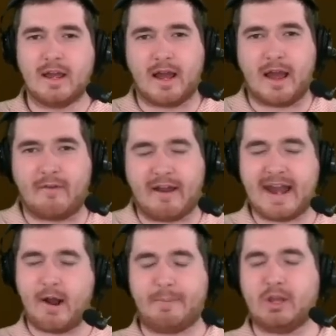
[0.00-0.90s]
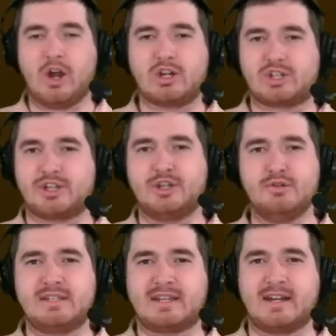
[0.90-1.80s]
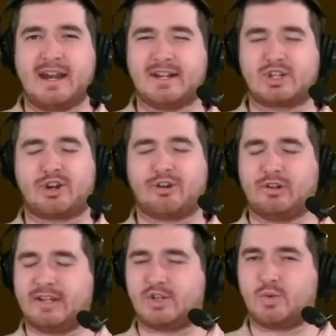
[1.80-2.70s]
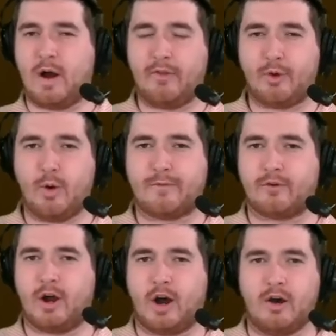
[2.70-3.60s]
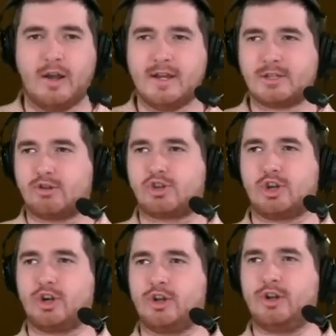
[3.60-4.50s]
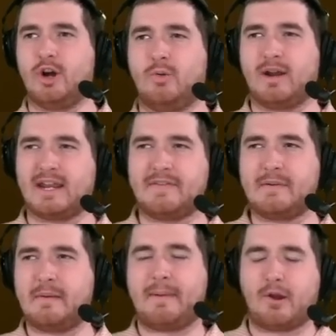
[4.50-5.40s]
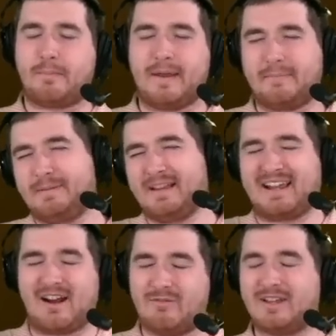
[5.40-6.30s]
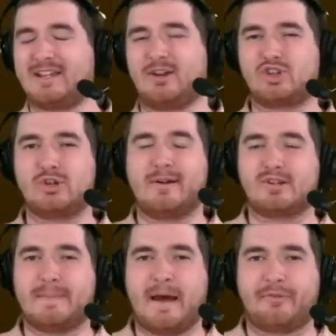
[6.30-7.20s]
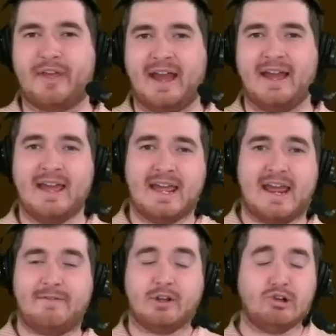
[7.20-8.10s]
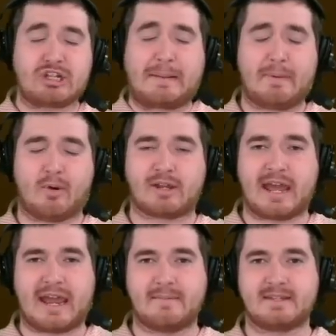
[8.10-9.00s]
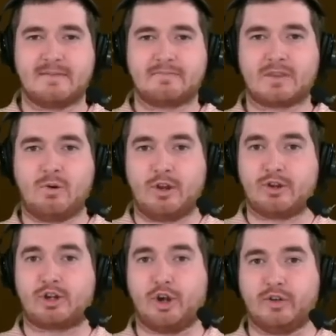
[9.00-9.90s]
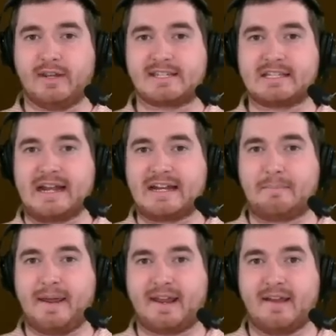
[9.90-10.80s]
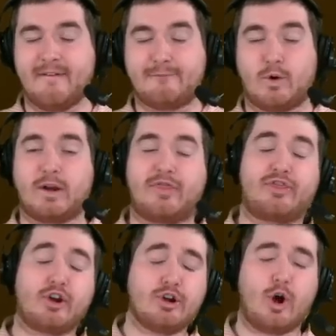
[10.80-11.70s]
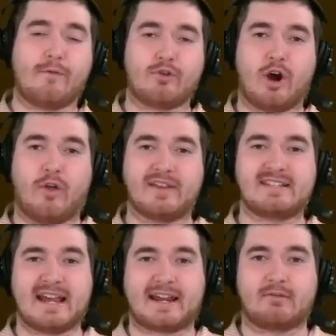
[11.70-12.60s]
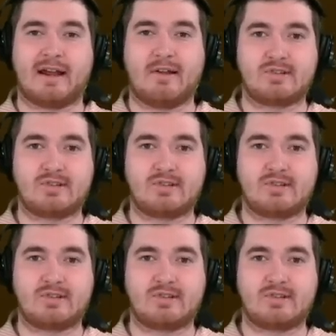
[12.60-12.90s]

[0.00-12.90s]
Uh, right now, it belongs to Houston, and it's currently 12th overall. So, sure, you don't want to give them a better pick, but like, I don't really care too much about that. If you lose a couple more games, well, you're currently slated to pick 43rd overall in the second round.